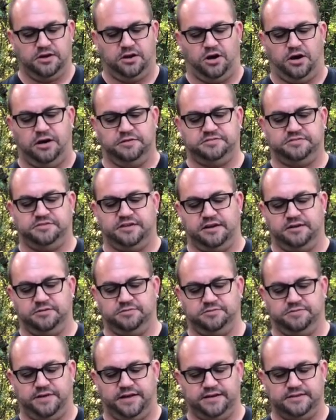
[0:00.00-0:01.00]
off-center
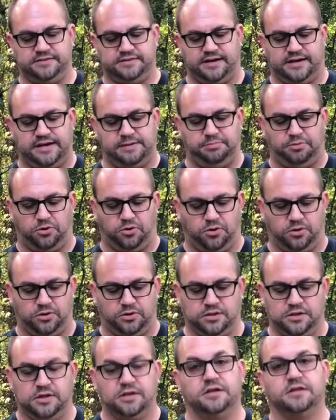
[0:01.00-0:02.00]
fed dipole
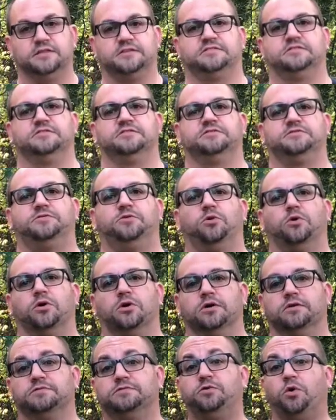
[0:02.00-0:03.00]
this is
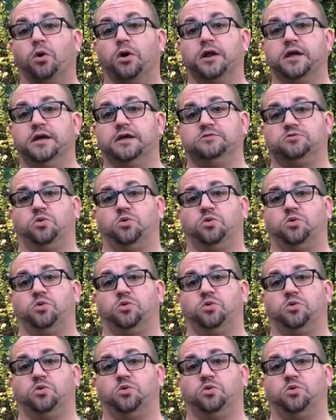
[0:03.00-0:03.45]
for 40,